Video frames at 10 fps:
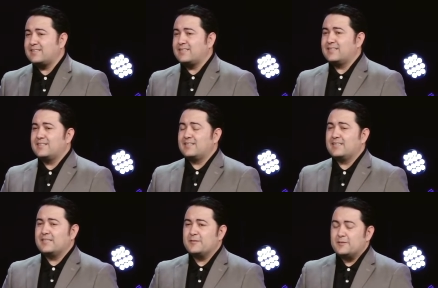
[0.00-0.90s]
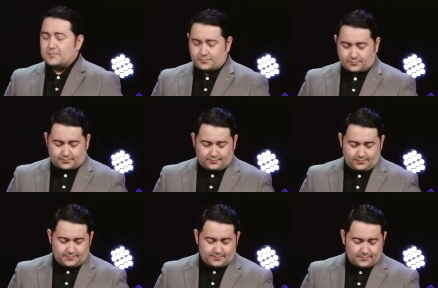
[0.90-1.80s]

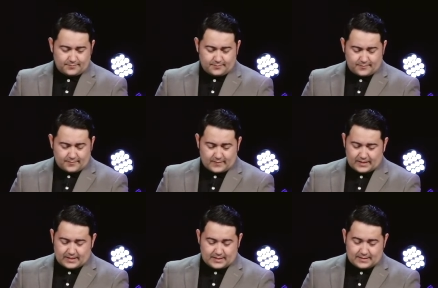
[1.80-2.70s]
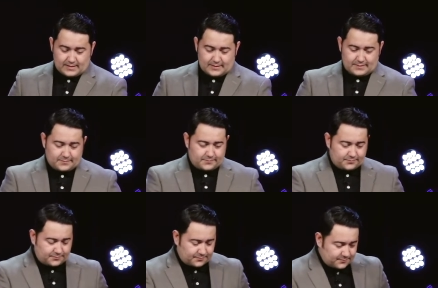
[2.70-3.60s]

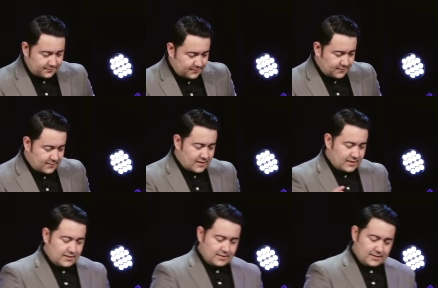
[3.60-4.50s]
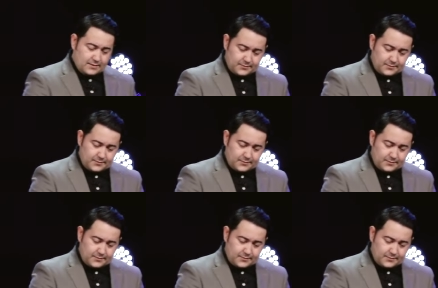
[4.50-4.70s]
[no speech]